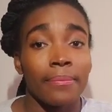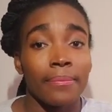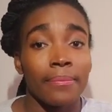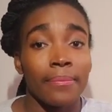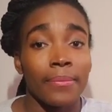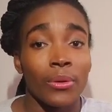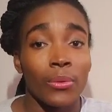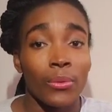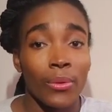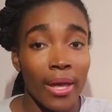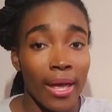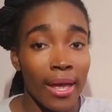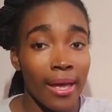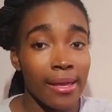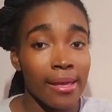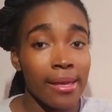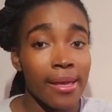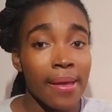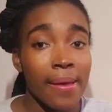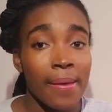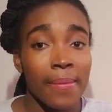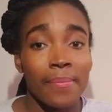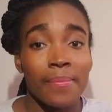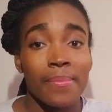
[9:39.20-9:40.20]
okay?
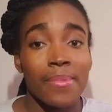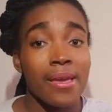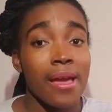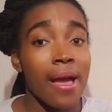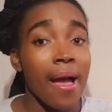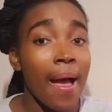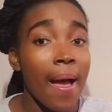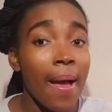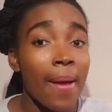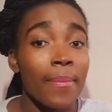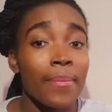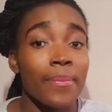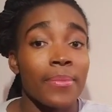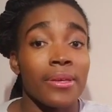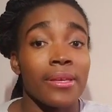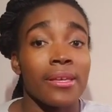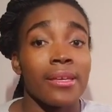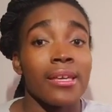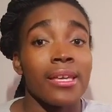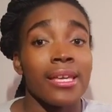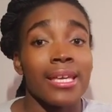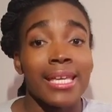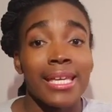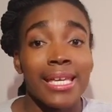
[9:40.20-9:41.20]
Be happy,
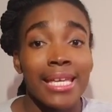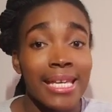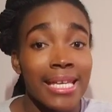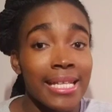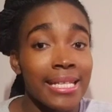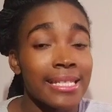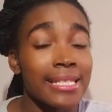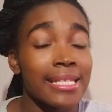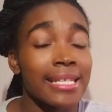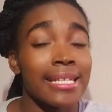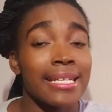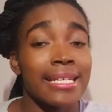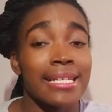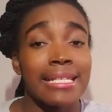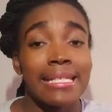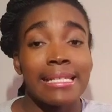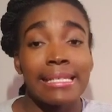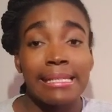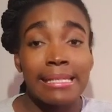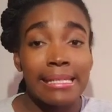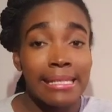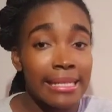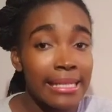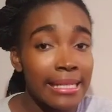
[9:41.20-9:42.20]
eat,
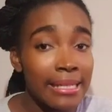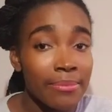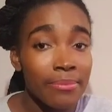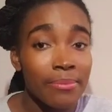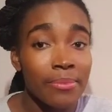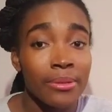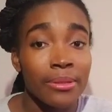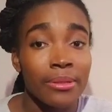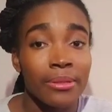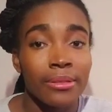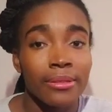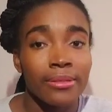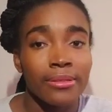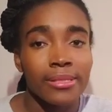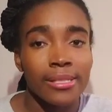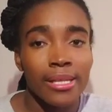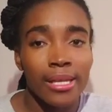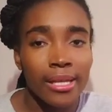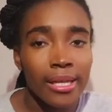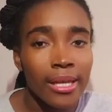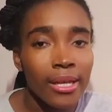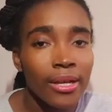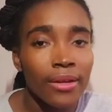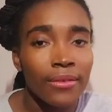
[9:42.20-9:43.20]
sleep,
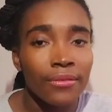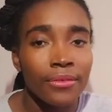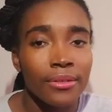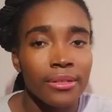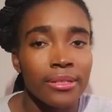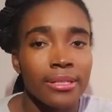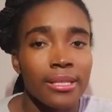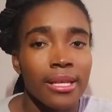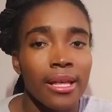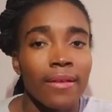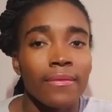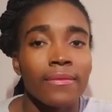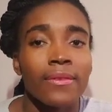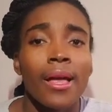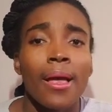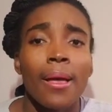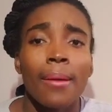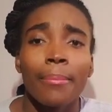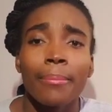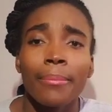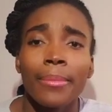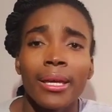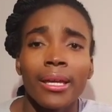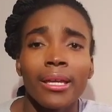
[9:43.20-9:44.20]
take care of yourself,
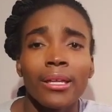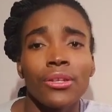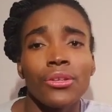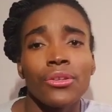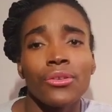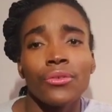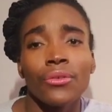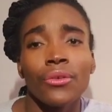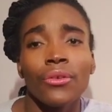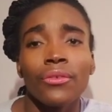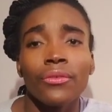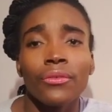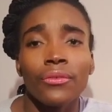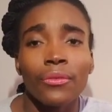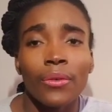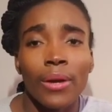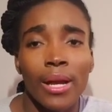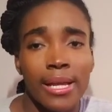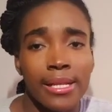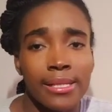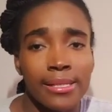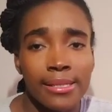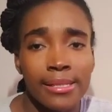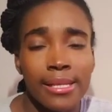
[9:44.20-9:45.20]
make new
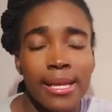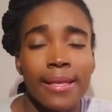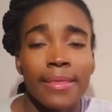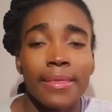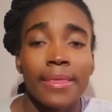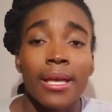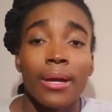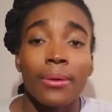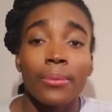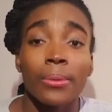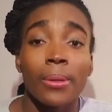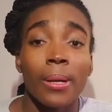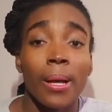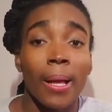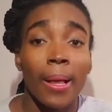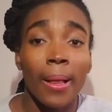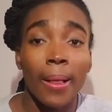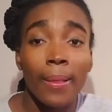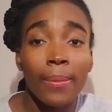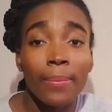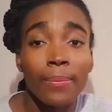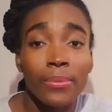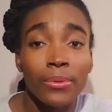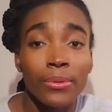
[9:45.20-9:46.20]
friends that will
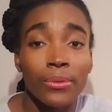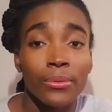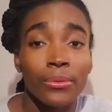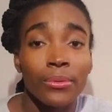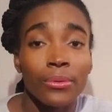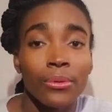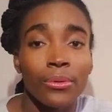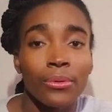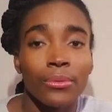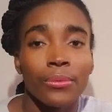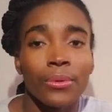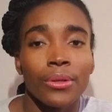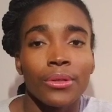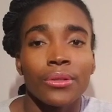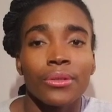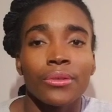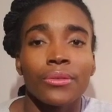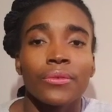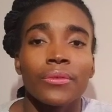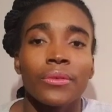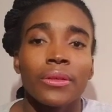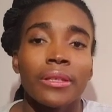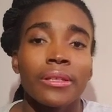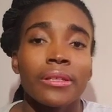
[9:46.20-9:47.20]
help you when you're
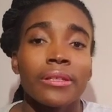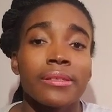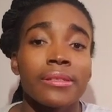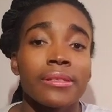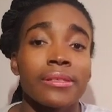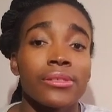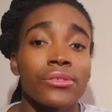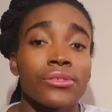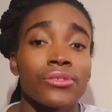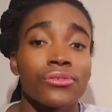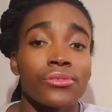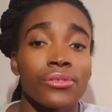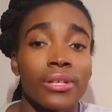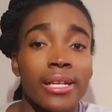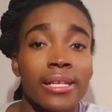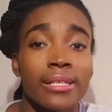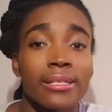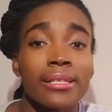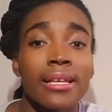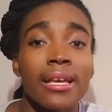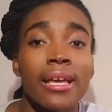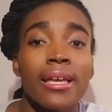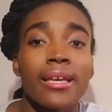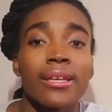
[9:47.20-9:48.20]
feeling
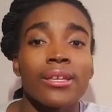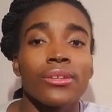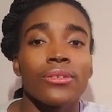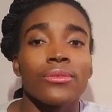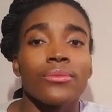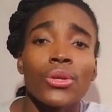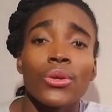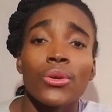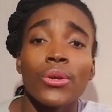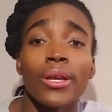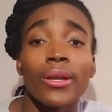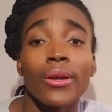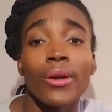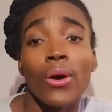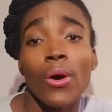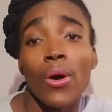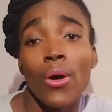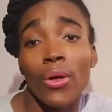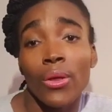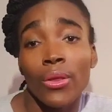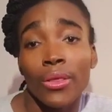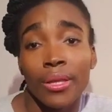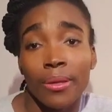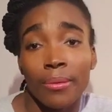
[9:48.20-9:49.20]
stressed. When you can
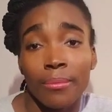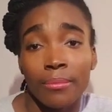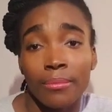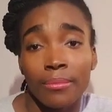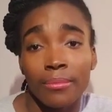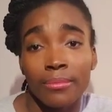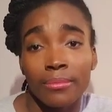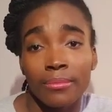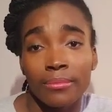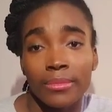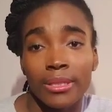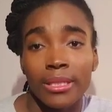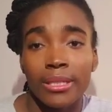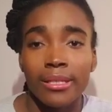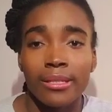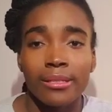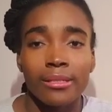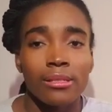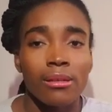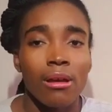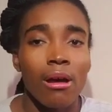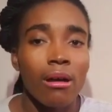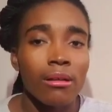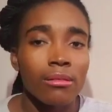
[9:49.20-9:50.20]
call them, they can
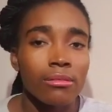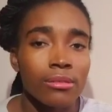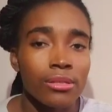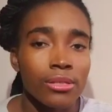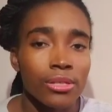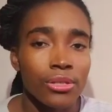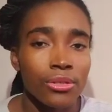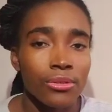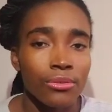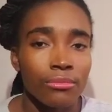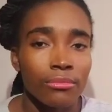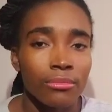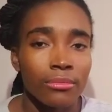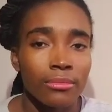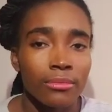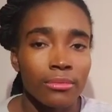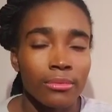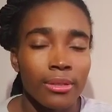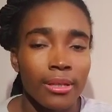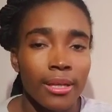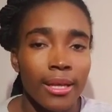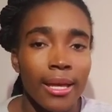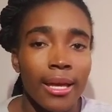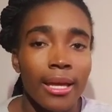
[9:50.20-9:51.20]
talk to you.
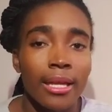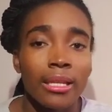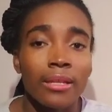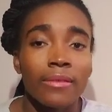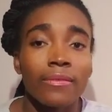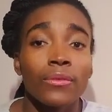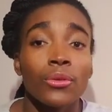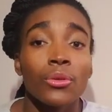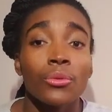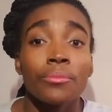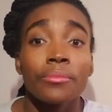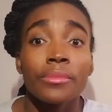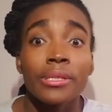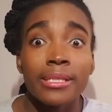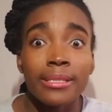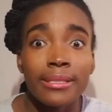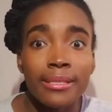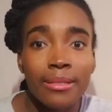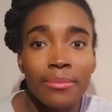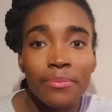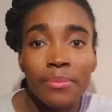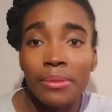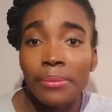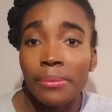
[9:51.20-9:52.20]
And if you're
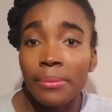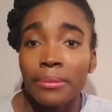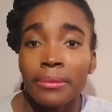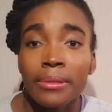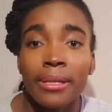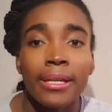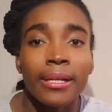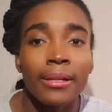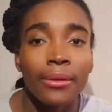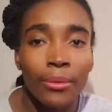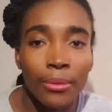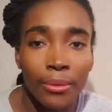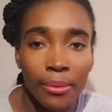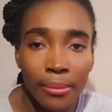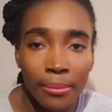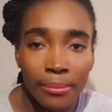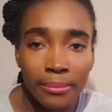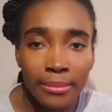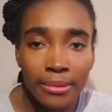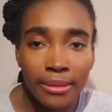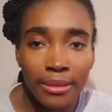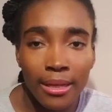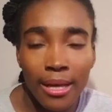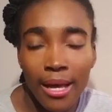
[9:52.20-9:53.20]
missing people at home,
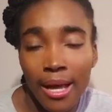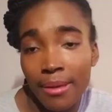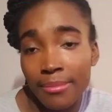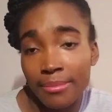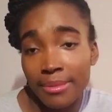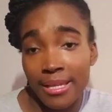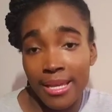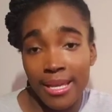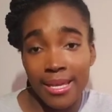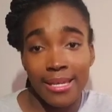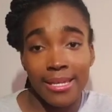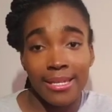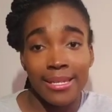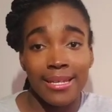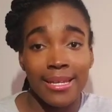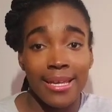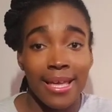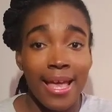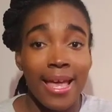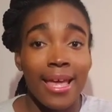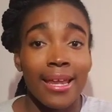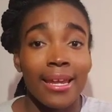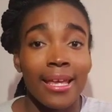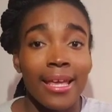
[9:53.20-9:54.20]
I'm saying it
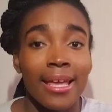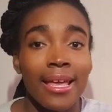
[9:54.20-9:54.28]
again,